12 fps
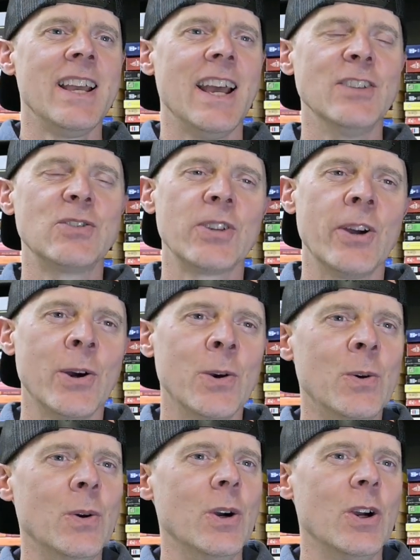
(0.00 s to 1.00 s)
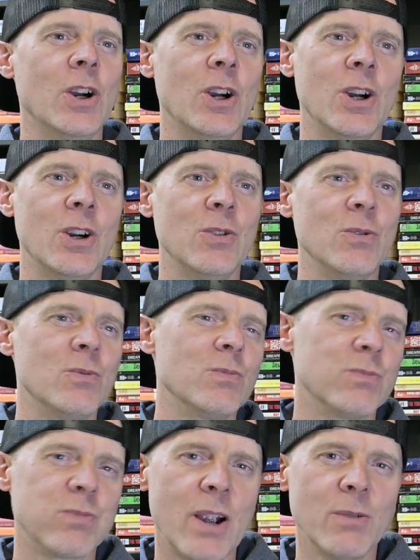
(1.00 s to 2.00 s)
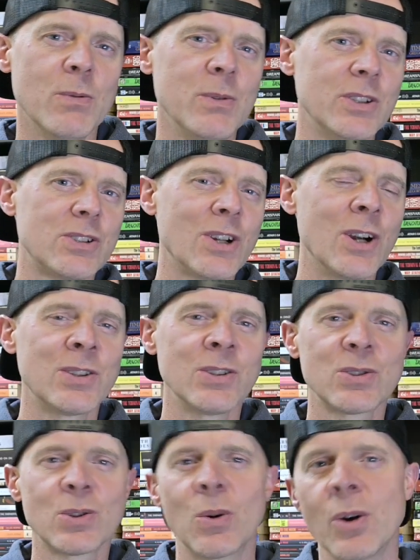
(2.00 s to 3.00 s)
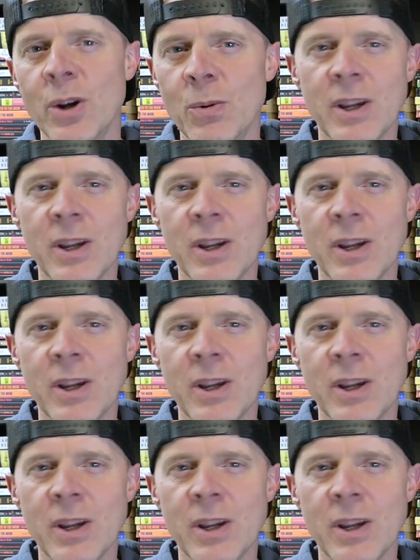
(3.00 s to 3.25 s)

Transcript: And so, right when we start the story,